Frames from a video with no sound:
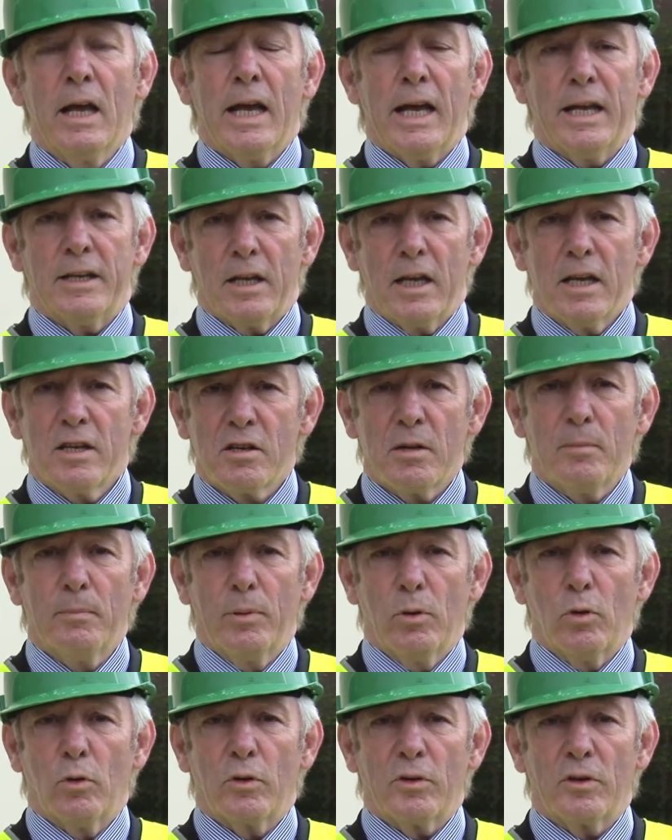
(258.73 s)
it is
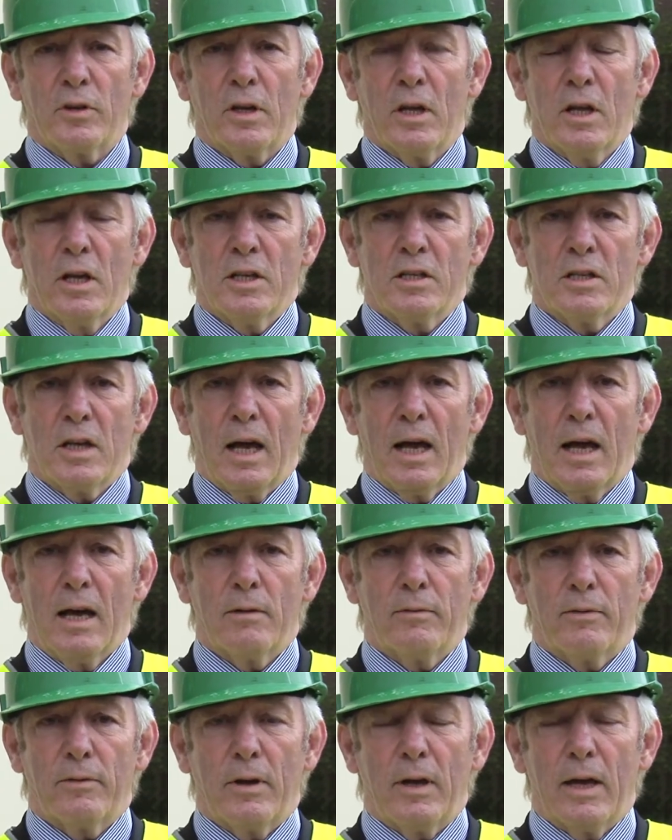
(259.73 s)
important to
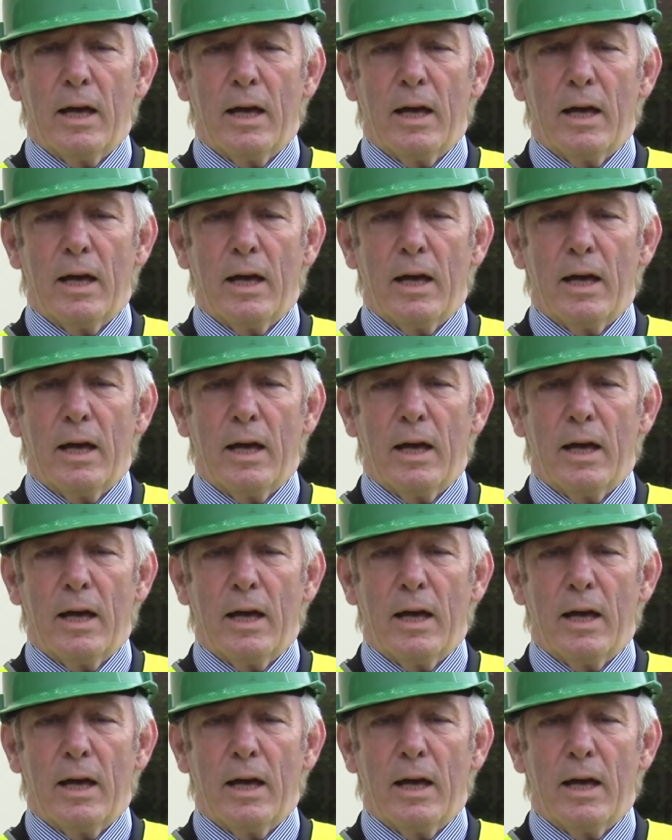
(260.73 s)
have